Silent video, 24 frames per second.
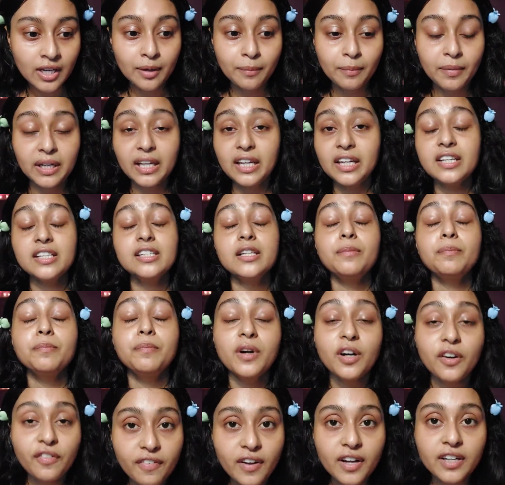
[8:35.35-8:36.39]
but it is the
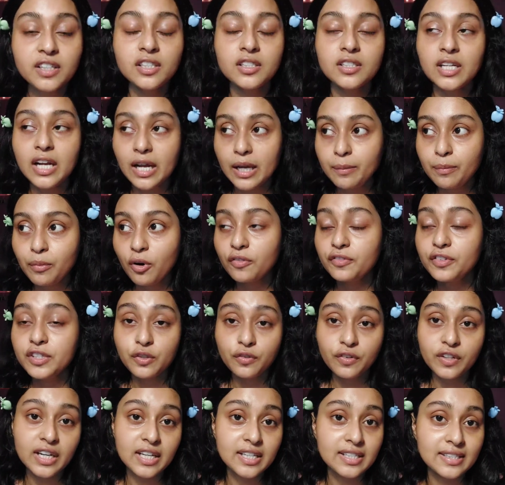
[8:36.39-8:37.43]
perfect type of
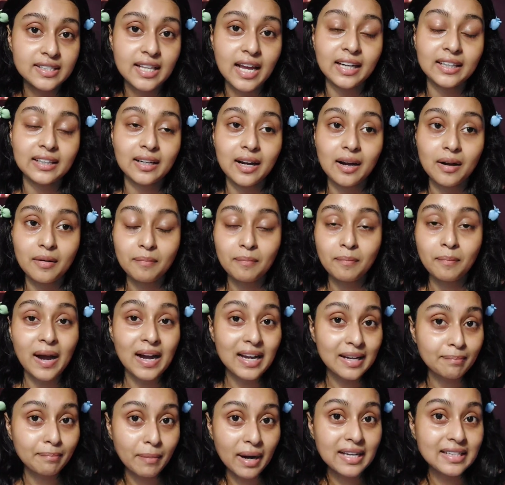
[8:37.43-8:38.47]
dewiness that
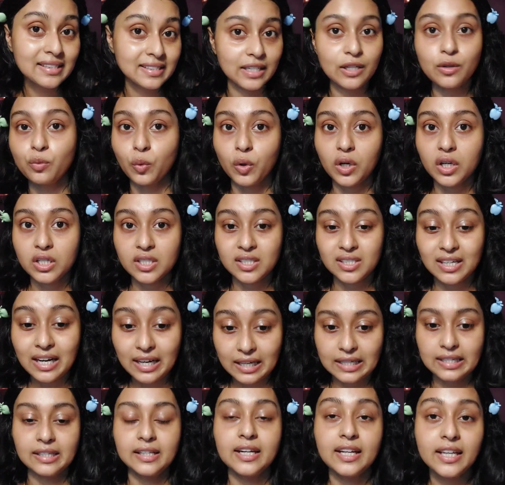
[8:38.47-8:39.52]
my my skin wants
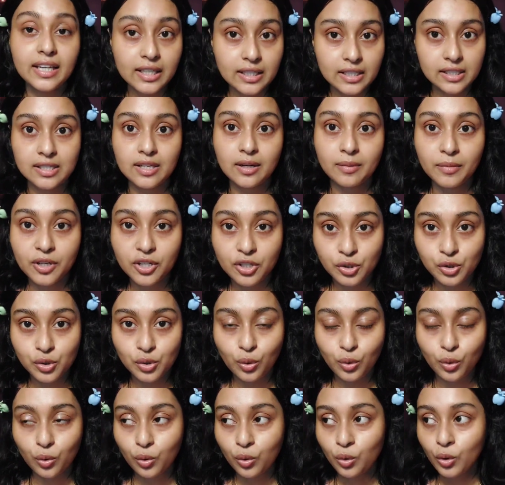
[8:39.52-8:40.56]
currently in summer.
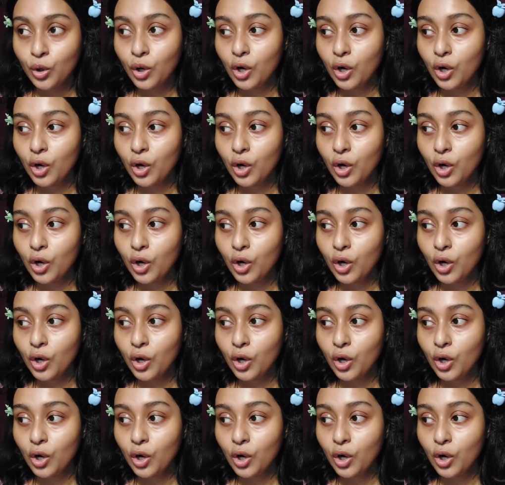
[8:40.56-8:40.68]
So